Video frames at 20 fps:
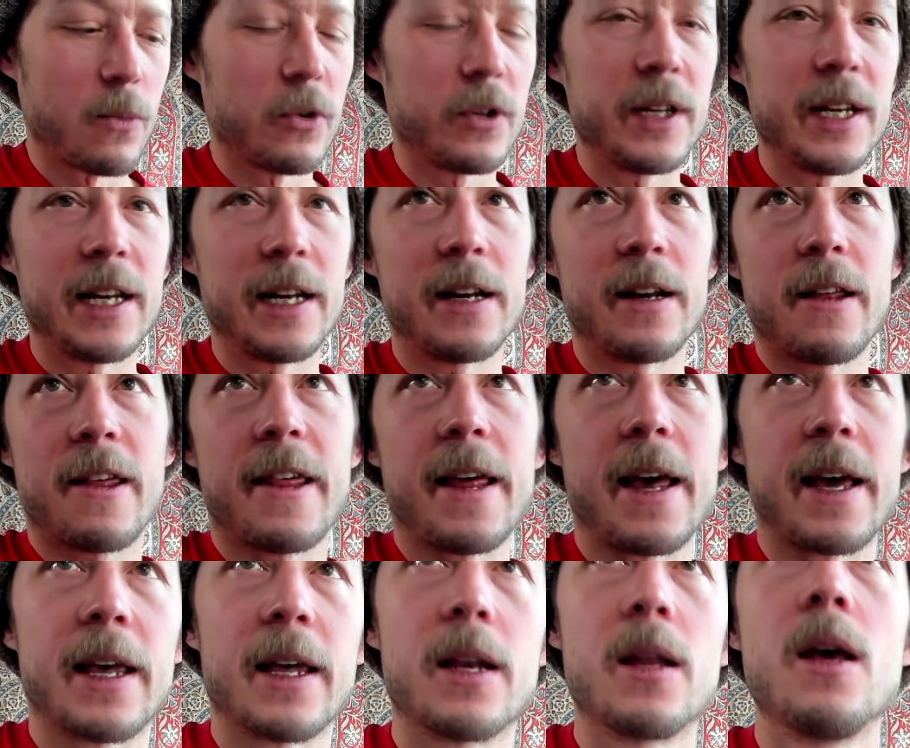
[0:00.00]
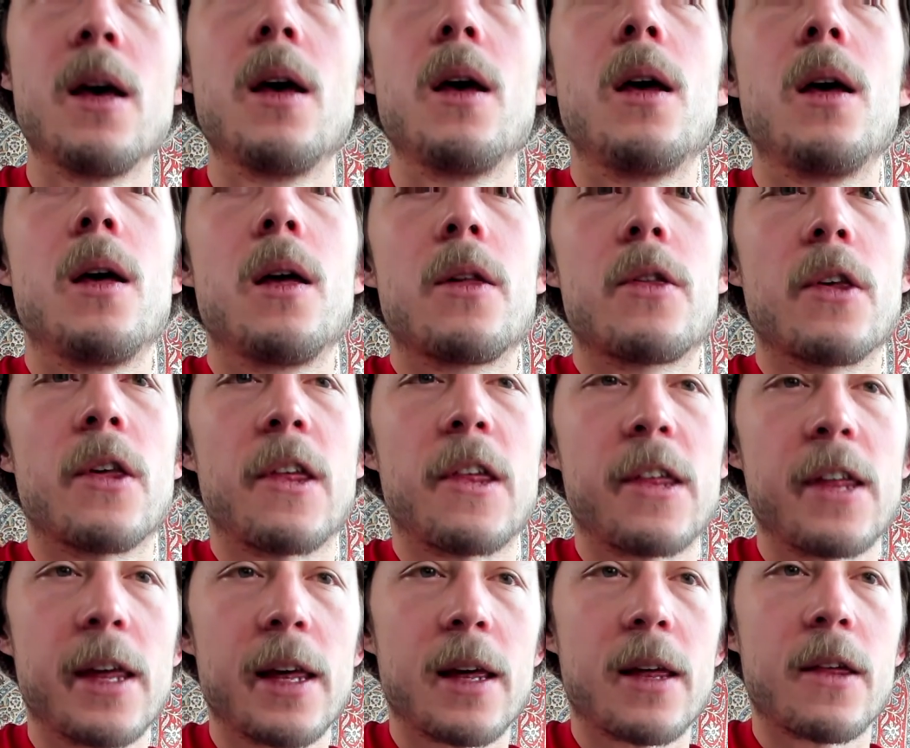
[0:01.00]
We'll need it in a second.
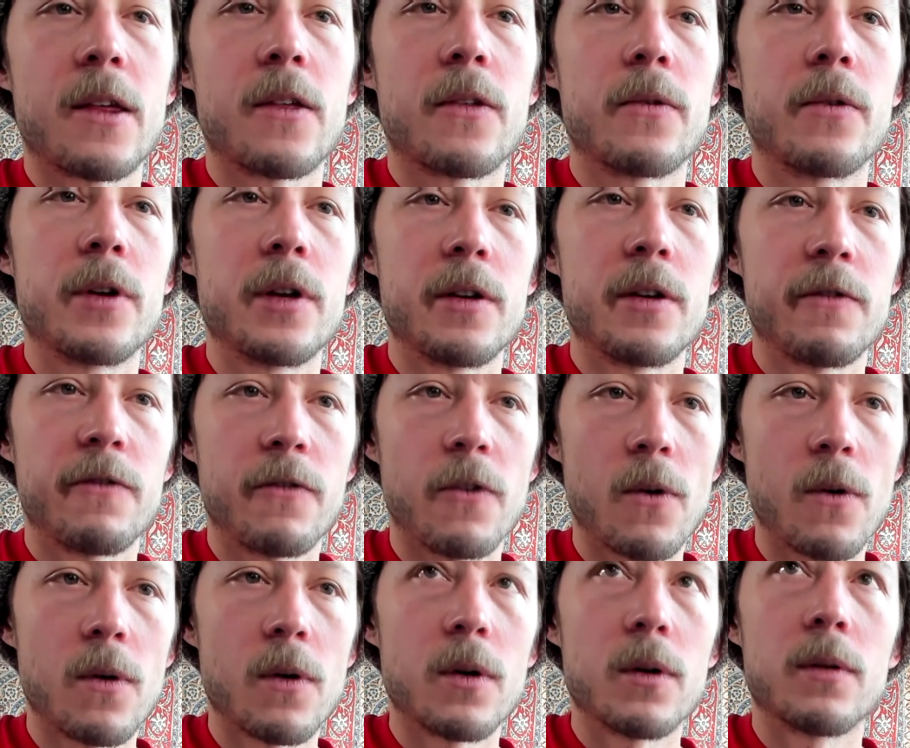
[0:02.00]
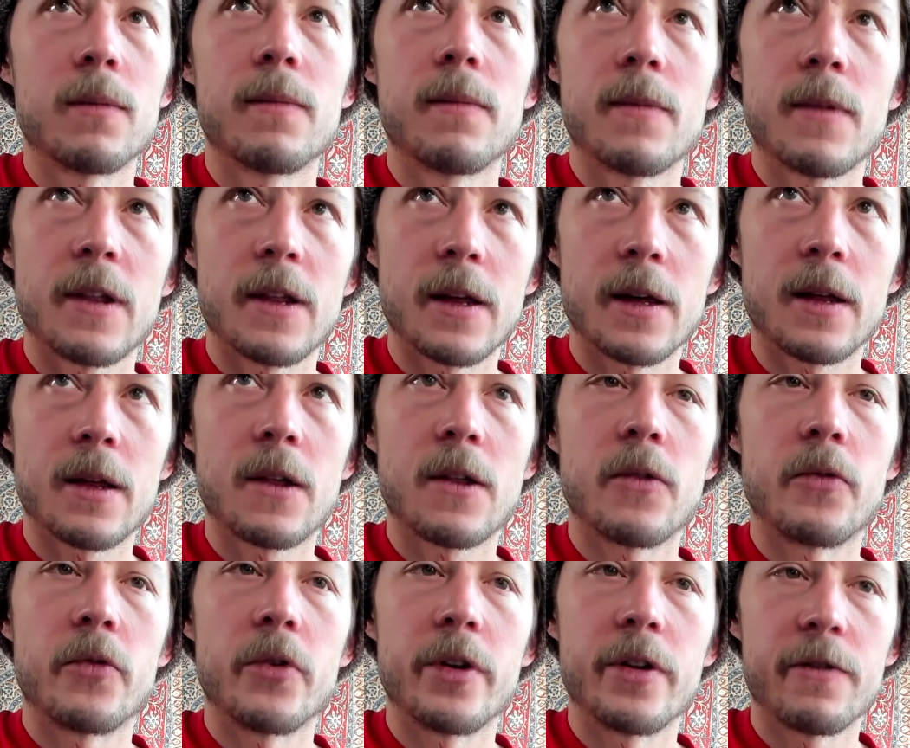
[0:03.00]
Just 6, 3, 4, 6,
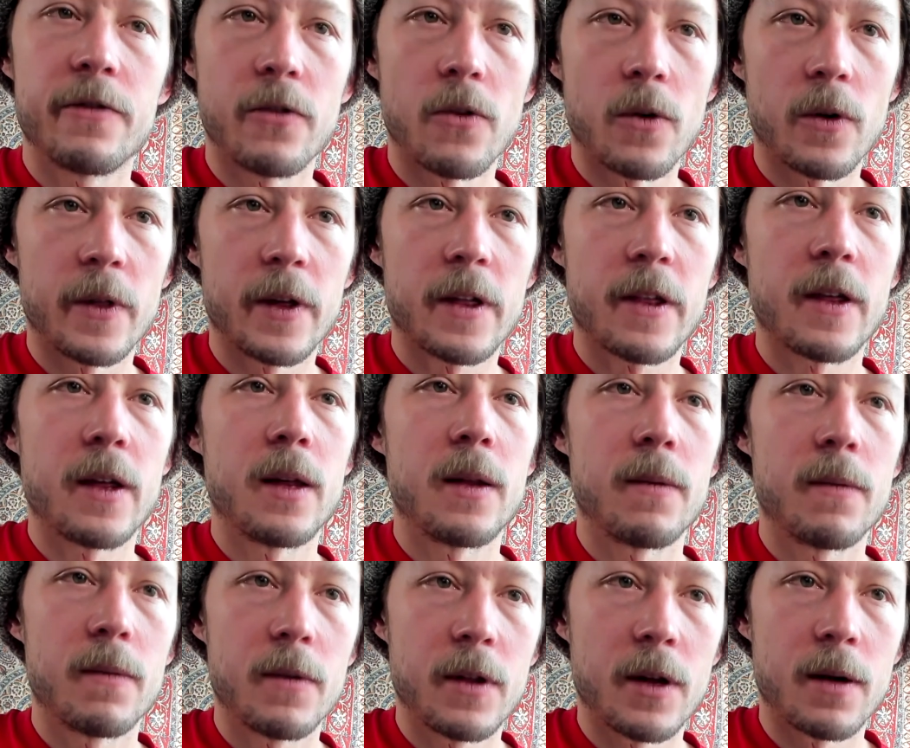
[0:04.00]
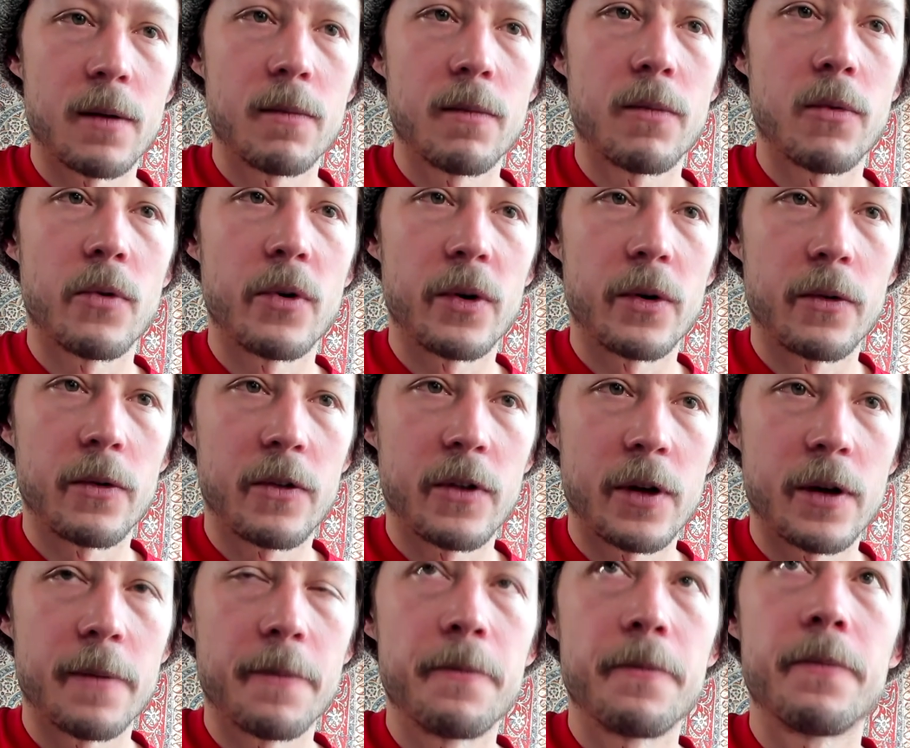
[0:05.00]
3, 4. That's it. Thumb, pointer,
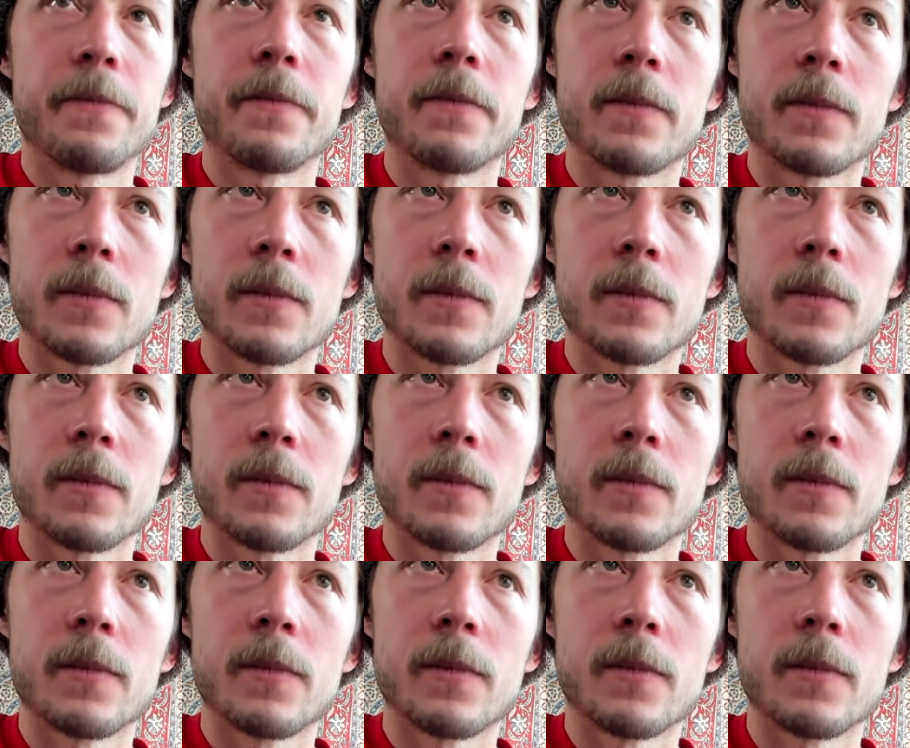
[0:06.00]
thumb.